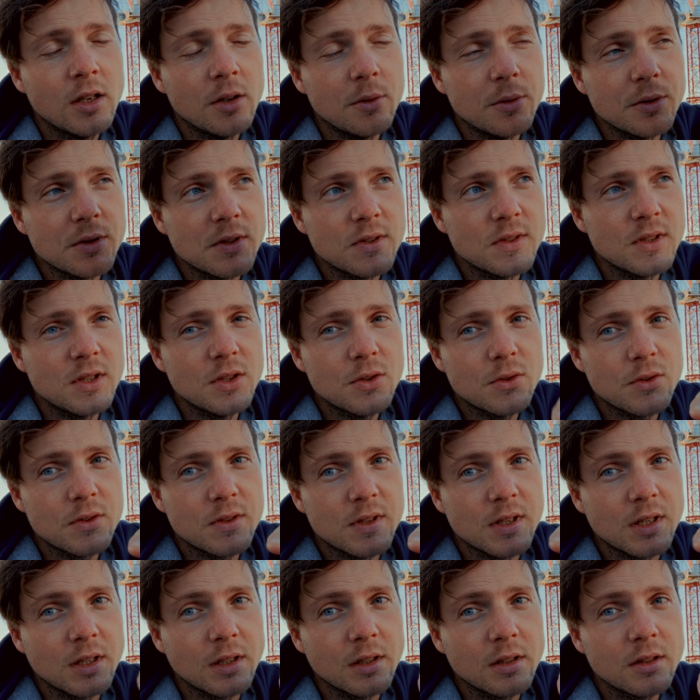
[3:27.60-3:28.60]
which is
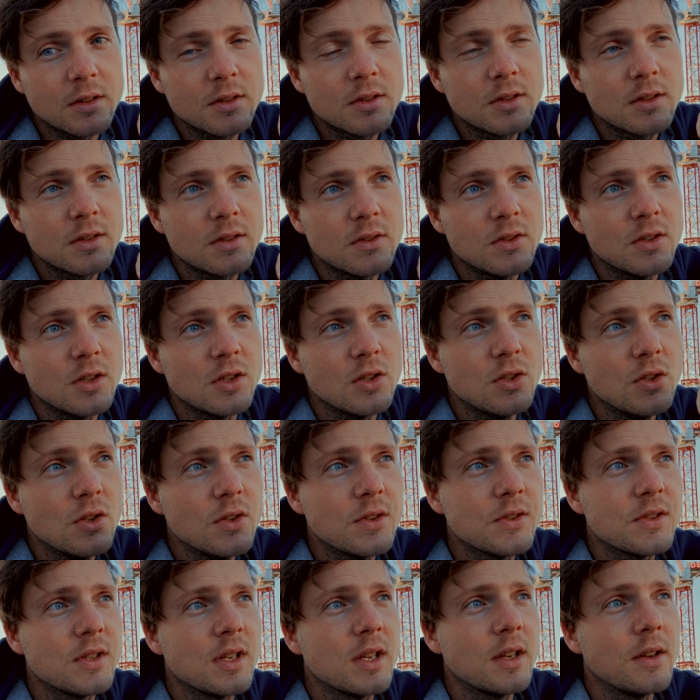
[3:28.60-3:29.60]
interesting because you can
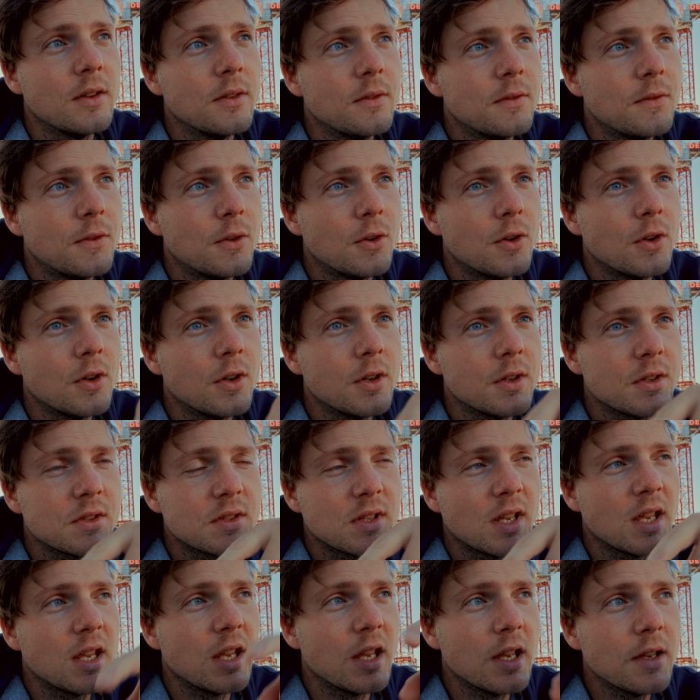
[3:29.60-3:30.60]
use it for,
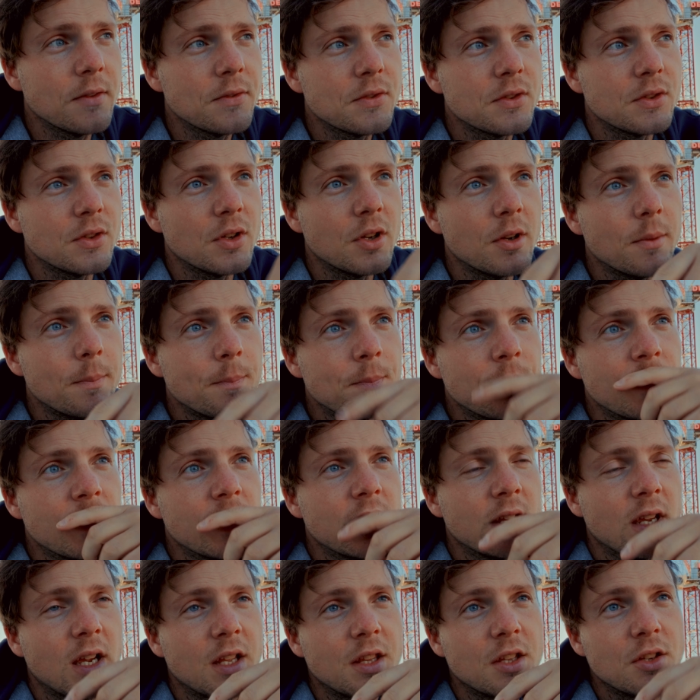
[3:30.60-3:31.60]
say, f-stop,
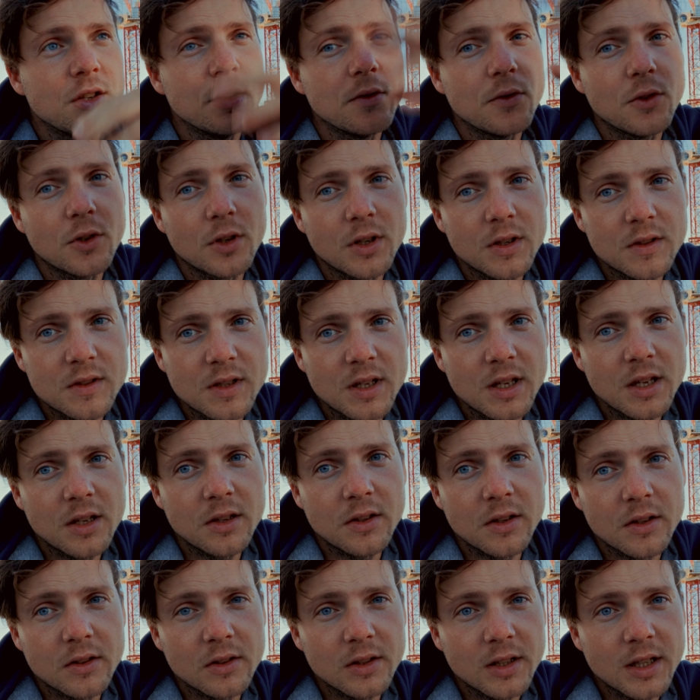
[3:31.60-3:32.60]
and then you've got a
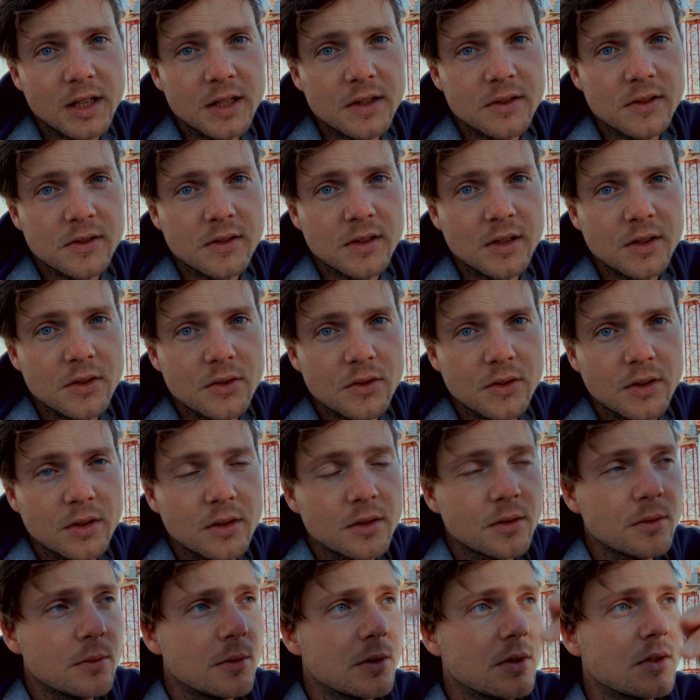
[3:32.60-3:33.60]
declicked lens essentially,
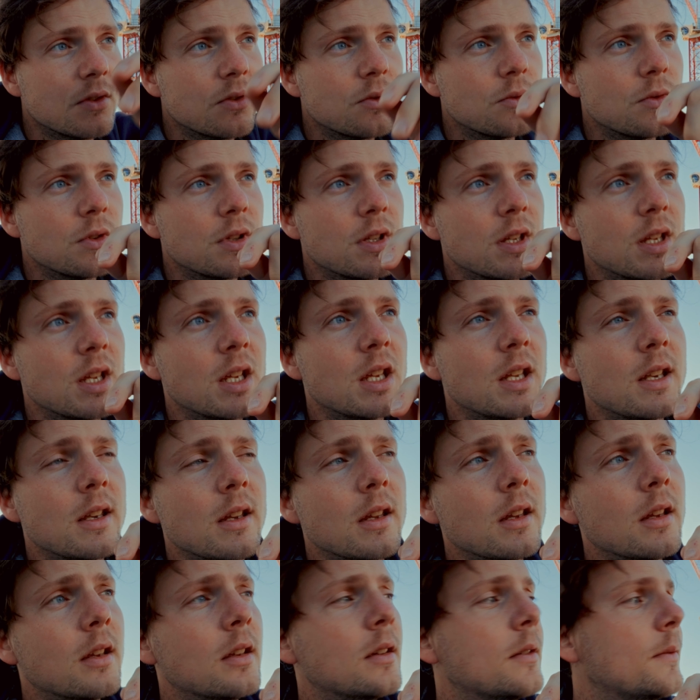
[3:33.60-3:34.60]
which is really
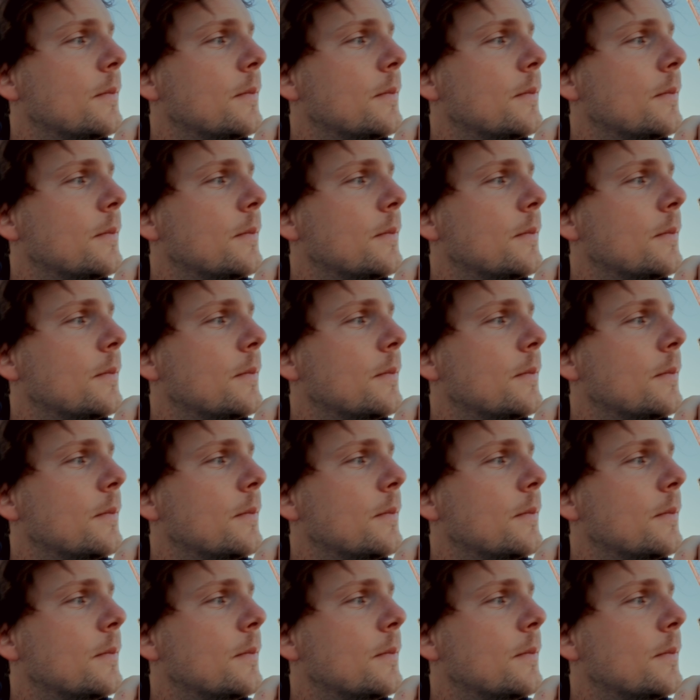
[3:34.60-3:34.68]
handy.